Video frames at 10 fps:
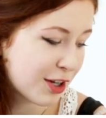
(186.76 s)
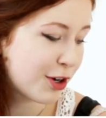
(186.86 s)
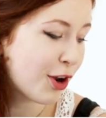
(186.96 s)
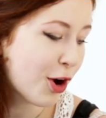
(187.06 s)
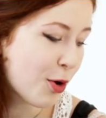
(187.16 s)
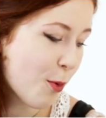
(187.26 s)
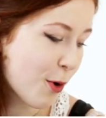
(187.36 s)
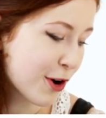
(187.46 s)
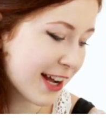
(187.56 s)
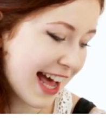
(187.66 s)

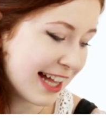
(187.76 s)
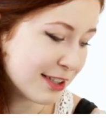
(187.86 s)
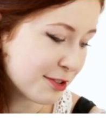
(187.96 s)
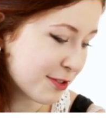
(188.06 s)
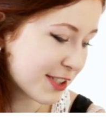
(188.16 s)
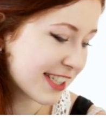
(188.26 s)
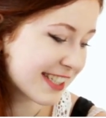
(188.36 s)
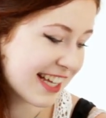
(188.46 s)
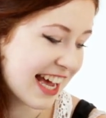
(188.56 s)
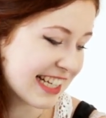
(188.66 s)
Clockwork Elves
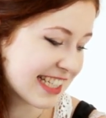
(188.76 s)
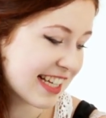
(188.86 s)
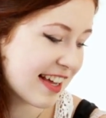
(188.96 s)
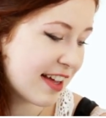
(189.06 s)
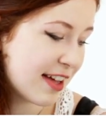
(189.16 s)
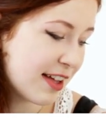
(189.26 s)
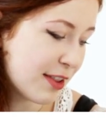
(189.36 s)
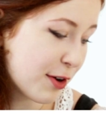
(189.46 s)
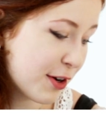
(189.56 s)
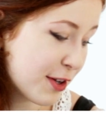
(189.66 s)
says,
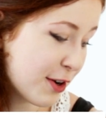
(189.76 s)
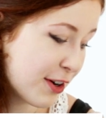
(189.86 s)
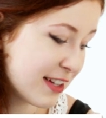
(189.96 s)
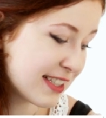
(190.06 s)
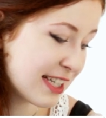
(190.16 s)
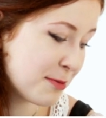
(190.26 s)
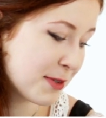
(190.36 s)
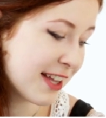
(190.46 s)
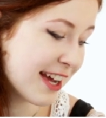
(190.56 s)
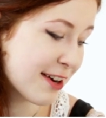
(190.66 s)
the hurdy-gurdy
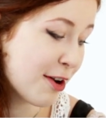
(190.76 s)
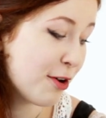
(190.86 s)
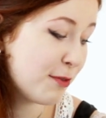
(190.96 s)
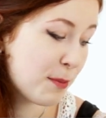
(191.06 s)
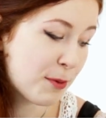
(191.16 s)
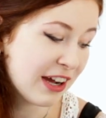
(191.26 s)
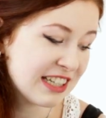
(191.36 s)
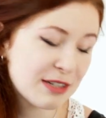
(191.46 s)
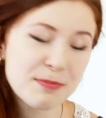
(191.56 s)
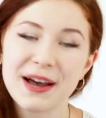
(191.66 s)
seems like an
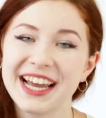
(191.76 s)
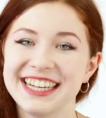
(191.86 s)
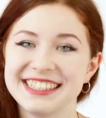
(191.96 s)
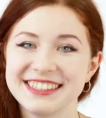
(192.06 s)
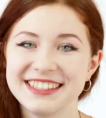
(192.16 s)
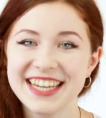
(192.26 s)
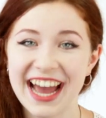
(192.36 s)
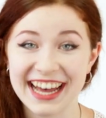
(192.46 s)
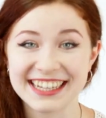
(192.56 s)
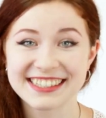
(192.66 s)
overpriced pain in the
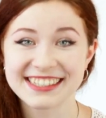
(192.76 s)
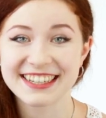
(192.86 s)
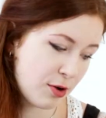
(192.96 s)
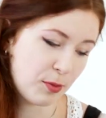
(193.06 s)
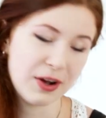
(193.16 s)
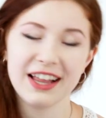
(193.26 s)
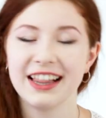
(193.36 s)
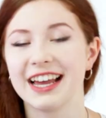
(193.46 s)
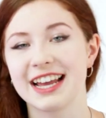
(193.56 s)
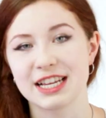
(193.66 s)
ass. Well,
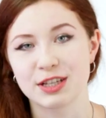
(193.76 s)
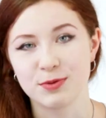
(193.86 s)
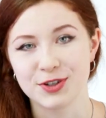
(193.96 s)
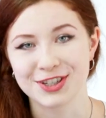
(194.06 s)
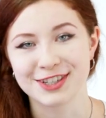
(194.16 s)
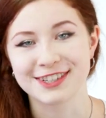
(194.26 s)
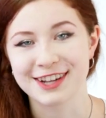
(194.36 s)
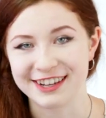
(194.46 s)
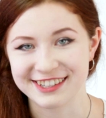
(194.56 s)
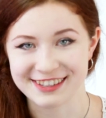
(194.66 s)
I guess we just
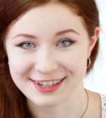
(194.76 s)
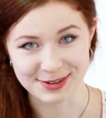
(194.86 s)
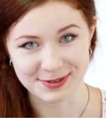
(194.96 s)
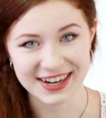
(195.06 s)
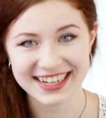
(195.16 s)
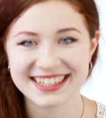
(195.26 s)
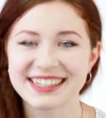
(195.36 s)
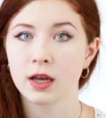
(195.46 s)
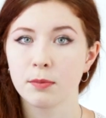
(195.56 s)
discussed this, right?